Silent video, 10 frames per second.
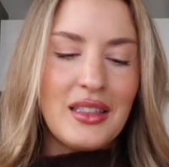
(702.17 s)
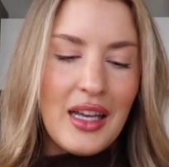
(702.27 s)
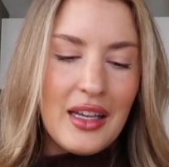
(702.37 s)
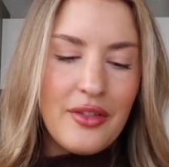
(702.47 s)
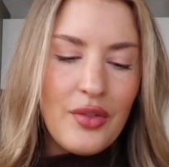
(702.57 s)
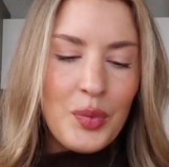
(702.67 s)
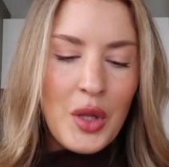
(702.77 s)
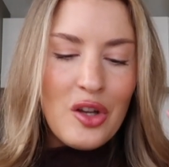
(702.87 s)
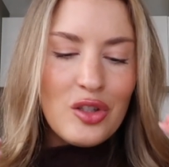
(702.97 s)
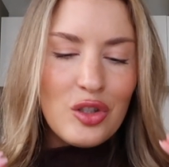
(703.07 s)
life
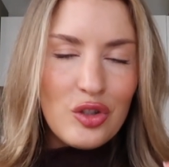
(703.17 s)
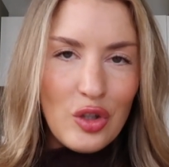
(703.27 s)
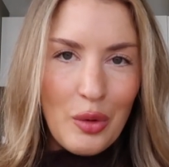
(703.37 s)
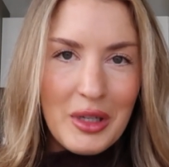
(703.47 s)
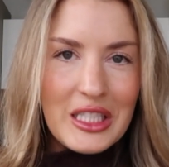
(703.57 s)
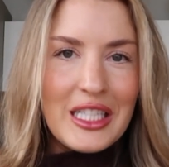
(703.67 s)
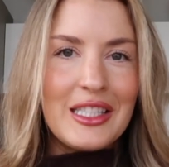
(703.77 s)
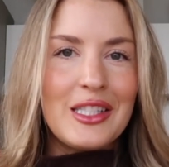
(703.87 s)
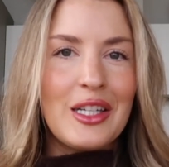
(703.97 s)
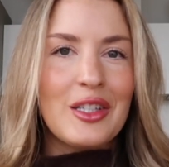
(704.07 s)
so much
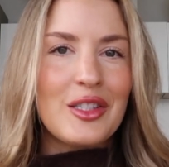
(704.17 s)
easier.